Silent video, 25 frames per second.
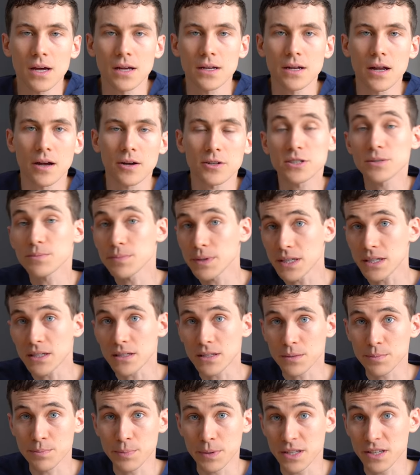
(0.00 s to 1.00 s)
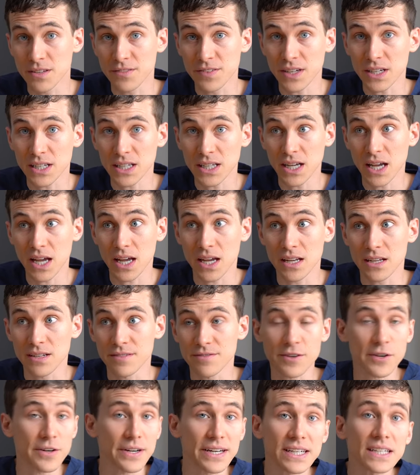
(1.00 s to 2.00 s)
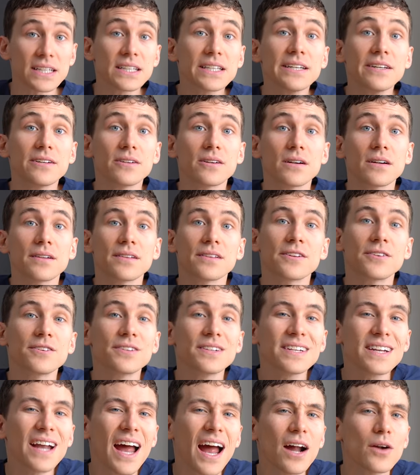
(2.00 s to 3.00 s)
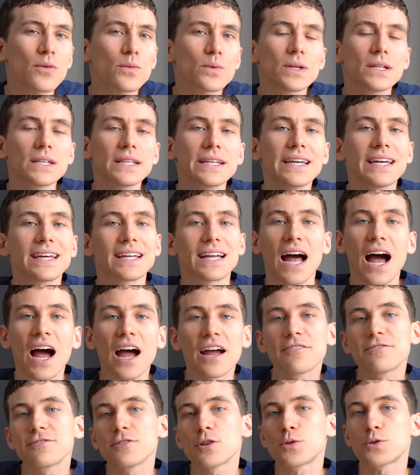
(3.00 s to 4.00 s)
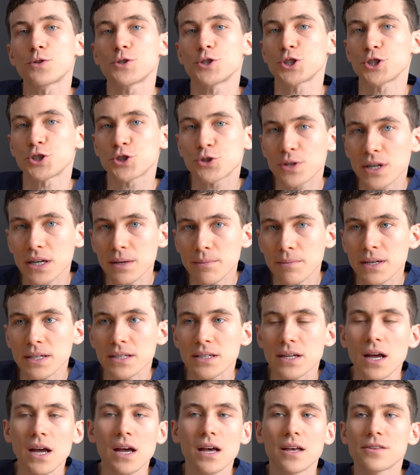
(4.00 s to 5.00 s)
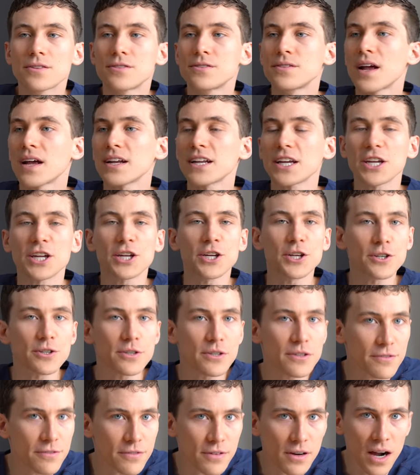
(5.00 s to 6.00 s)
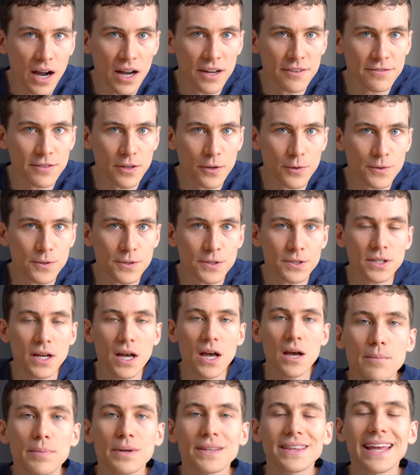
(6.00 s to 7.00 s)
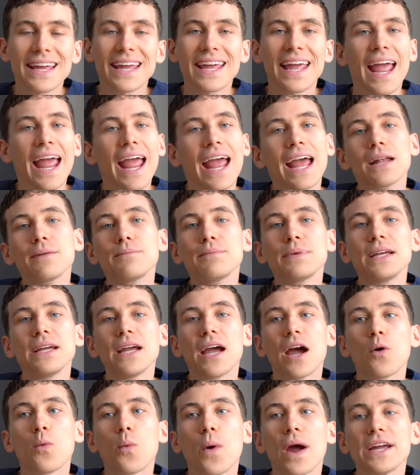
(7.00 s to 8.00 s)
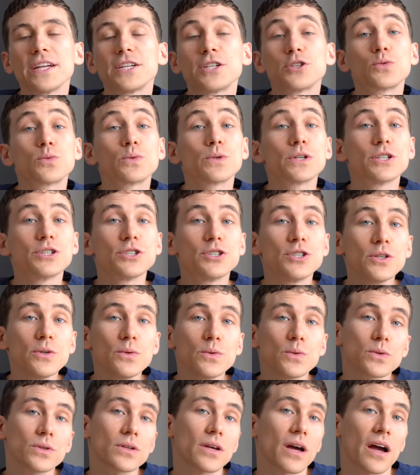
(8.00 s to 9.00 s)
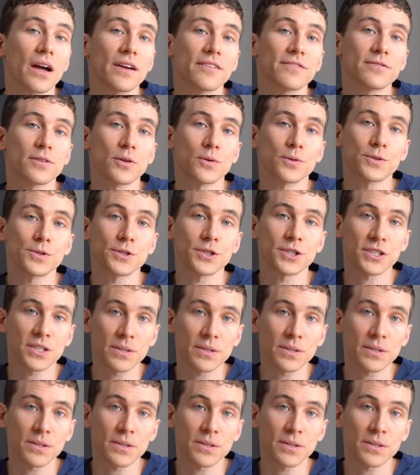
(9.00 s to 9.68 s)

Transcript: Now to be specific and very clear, they're not really an eye floaters treatment, they're not a cure for eye floaters, but they can be a way to reduce eye floaters